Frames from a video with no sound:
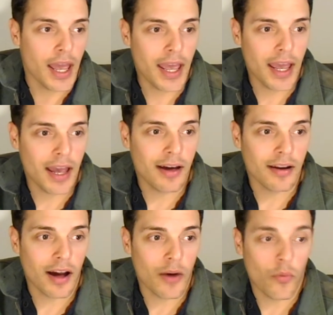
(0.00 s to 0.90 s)

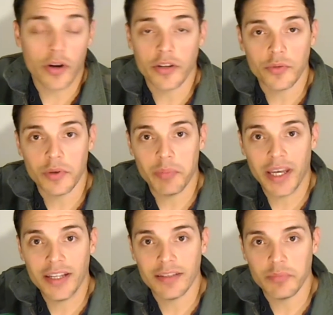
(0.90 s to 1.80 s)
and I wanted to repaint it,